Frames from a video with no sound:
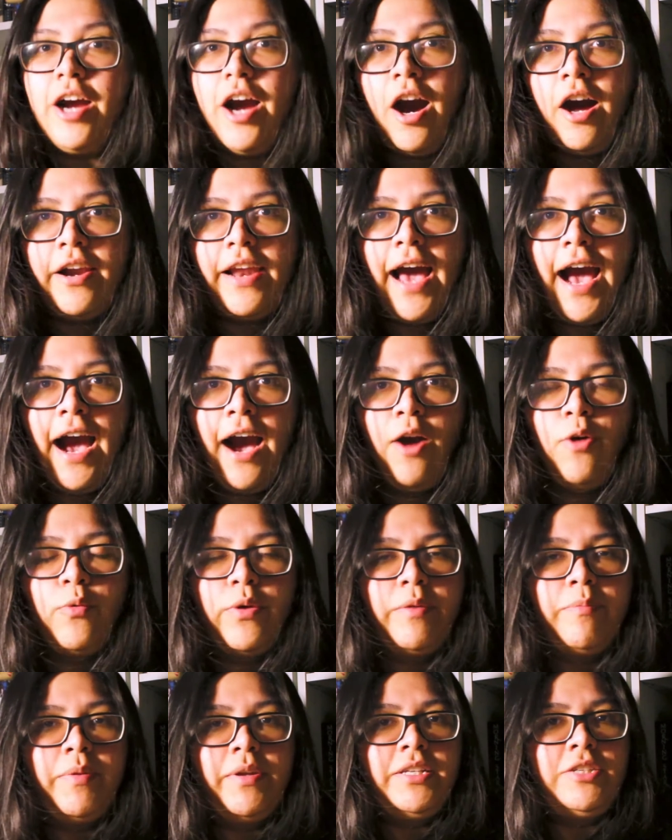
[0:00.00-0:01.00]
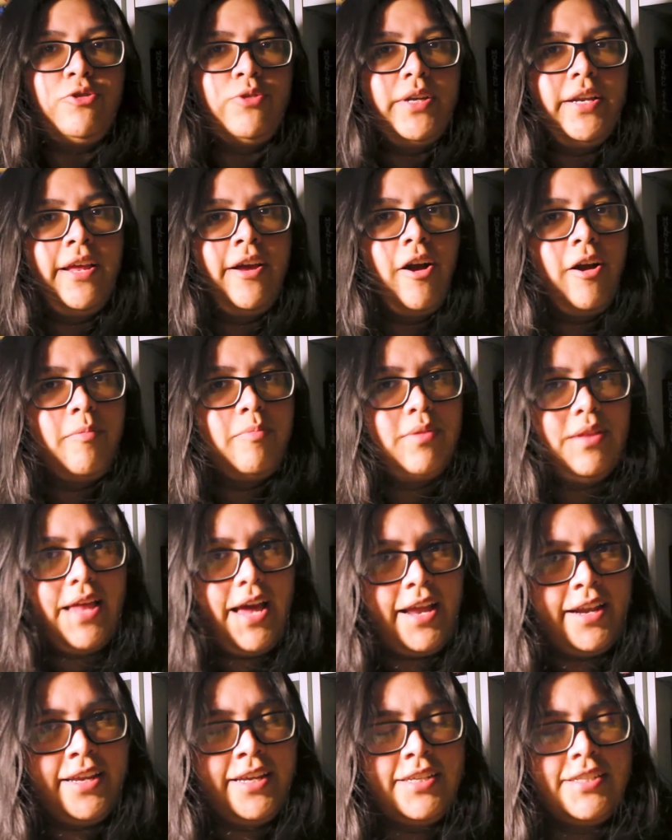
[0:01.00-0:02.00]
on how we've been treating our
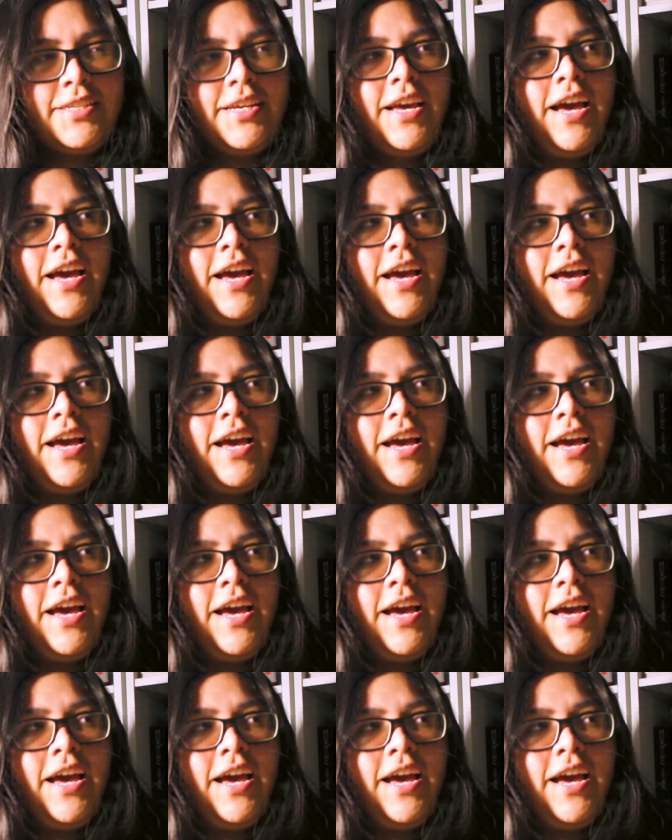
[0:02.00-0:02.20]
planet.